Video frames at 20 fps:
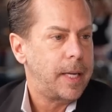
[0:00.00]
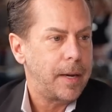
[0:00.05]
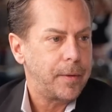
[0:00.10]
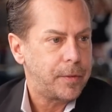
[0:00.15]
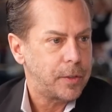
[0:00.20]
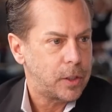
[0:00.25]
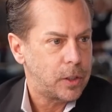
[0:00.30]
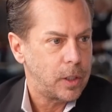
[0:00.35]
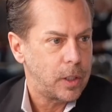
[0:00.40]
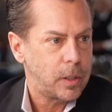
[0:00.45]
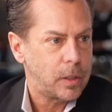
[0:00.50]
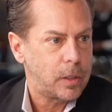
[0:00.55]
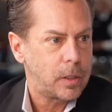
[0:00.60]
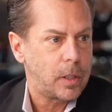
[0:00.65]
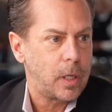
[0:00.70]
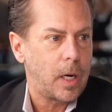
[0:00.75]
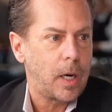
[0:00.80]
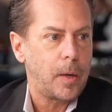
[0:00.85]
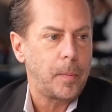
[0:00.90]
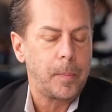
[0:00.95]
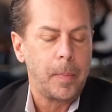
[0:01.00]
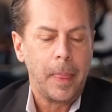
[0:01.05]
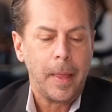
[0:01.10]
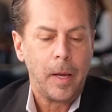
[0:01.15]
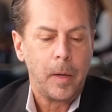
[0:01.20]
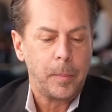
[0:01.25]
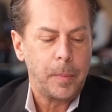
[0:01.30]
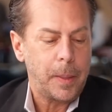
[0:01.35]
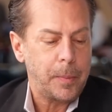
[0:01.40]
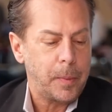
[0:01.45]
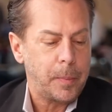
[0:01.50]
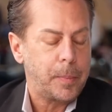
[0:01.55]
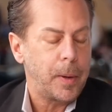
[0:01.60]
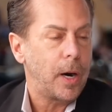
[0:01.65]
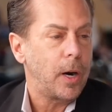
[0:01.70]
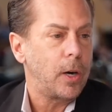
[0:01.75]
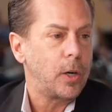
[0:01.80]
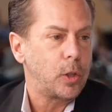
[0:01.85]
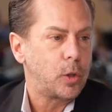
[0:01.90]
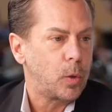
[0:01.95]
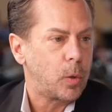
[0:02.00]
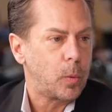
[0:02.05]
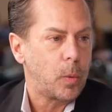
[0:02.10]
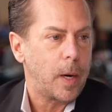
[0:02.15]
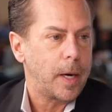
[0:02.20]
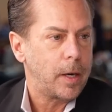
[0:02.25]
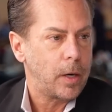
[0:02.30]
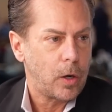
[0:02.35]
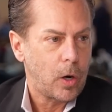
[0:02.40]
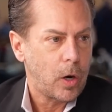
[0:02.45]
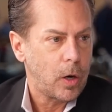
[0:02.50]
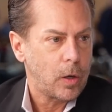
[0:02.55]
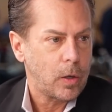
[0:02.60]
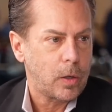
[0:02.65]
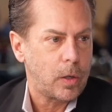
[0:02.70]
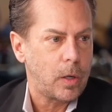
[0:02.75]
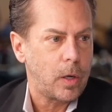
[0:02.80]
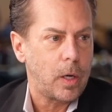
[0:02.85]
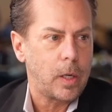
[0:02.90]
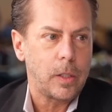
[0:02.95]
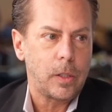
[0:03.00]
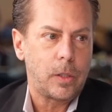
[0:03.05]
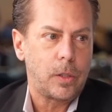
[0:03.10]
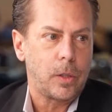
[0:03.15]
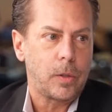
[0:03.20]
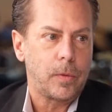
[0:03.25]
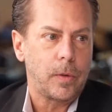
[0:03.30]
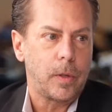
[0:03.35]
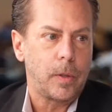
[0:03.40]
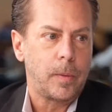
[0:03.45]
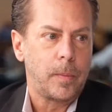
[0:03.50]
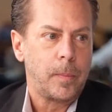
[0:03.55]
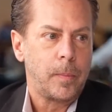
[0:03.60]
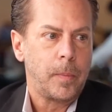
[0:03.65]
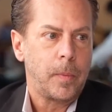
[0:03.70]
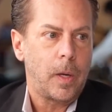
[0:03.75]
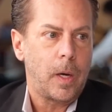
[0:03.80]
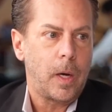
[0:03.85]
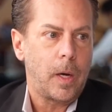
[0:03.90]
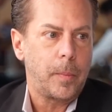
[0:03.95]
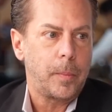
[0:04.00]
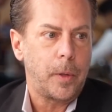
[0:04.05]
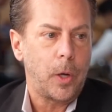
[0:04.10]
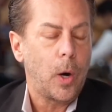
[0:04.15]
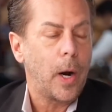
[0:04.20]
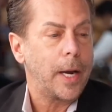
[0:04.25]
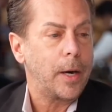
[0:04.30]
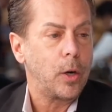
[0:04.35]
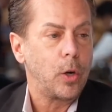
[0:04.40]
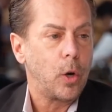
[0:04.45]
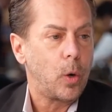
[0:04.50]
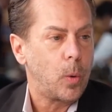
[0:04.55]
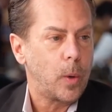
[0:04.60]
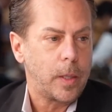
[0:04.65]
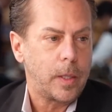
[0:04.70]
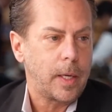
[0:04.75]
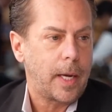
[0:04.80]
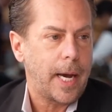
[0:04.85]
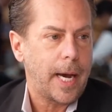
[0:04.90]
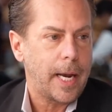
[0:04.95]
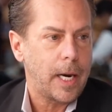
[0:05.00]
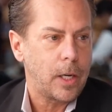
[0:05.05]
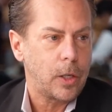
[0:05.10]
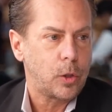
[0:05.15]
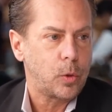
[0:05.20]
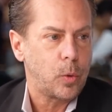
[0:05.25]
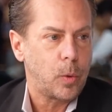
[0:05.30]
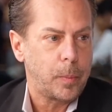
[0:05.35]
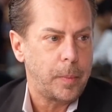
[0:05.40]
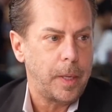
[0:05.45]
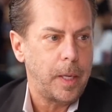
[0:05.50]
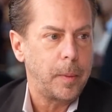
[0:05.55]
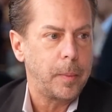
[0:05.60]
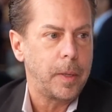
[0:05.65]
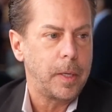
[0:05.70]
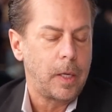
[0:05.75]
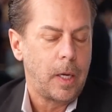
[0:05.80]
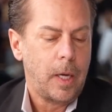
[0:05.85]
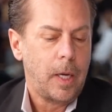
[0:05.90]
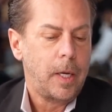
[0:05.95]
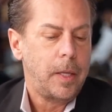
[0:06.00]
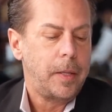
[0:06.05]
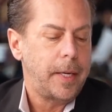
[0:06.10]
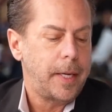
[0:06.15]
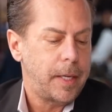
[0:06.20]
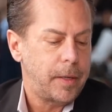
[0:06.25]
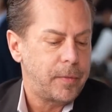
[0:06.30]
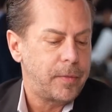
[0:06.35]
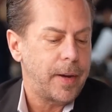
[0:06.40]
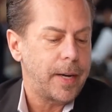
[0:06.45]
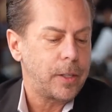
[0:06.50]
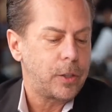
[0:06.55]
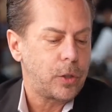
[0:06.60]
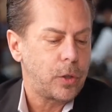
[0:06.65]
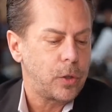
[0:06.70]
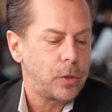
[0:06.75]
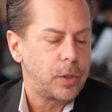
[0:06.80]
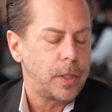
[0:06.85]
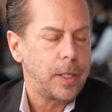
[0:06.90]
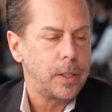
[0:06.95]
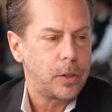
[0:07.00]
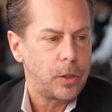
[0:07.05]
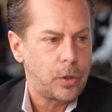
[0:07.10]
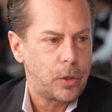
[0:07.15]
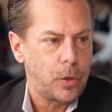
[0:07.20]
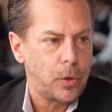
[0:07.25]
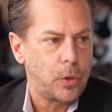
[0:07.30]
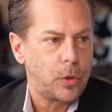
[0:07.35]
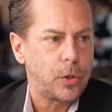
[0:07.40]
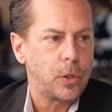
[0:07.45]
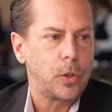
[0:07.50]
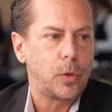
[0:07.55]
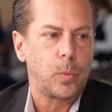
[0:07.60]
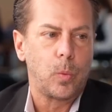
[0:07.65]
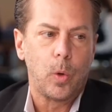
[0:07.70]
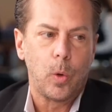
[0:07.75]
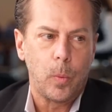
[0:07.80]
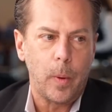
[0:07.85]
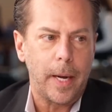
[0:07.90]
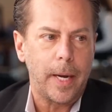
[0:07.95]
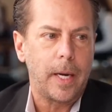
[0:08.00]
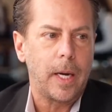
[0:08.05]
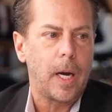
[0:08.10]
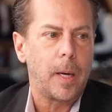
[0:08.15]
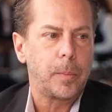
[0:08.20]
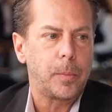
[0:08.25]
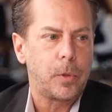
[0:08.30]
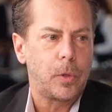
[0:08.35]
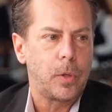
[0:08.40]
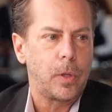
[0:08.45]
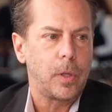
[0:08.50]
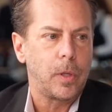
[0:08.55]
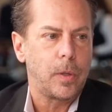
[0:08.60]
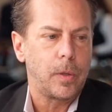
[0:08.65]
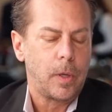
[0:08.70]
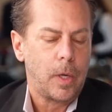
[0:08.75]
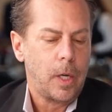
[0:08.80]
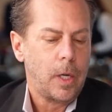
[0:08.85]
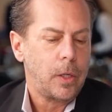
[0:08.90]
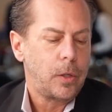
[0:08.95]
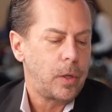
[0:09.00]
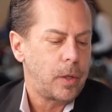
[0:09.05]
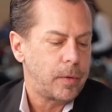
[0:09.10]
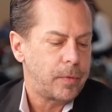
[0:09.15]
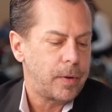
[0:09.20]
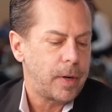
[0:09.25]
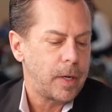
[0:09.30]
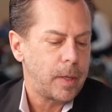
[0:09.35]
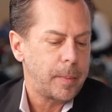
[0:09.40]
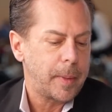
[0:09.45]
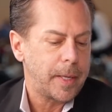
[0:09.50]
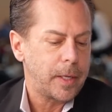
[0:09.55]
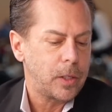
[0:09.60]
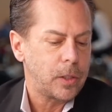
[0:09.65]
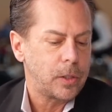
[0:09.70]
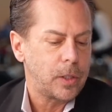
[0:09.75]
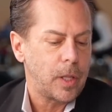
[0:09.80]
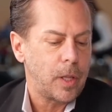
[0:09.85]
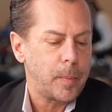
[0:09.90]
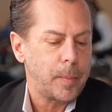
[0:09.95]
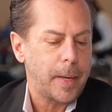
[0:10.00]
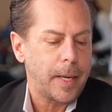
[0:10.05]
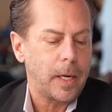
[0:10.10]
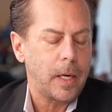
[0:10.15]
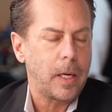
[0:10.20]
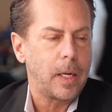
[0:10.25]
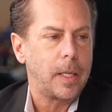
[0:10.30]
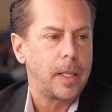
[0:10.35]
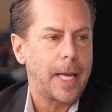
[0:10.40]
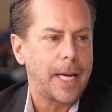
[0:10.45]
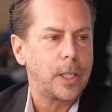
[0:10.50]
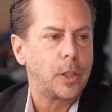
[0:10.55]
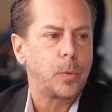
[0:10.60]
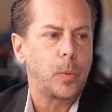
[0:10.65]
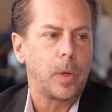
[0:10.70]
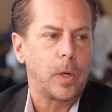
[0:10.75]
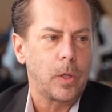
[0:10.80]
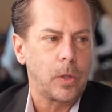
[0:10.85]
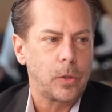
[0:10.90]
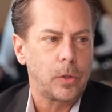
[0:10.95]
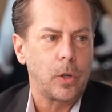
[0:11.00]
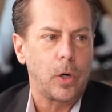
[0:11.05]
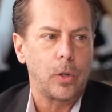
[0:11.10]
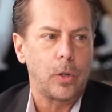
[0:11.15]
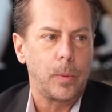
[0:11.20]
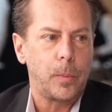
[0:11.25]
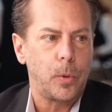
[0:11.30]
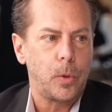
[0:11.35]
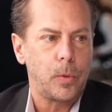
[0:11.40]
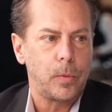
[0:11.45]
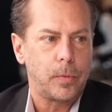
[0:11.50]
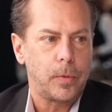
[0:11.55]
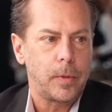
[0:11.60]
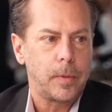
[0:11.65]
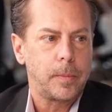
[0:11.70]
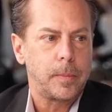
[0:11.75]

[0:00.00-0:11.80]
deficits. Maybe Barron's will run an article on silver. I don't know what the catalyst will be, but the investors, the institutions will wake up to the fundamentals of the metal, and that's when it'll start to move.